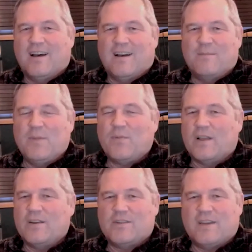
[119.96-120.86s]
People
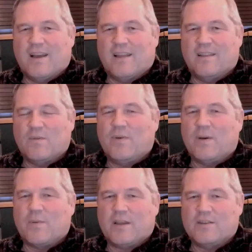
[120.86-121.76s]
understand that
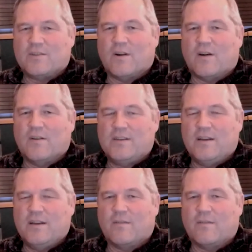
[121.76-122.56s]
Republicans are always here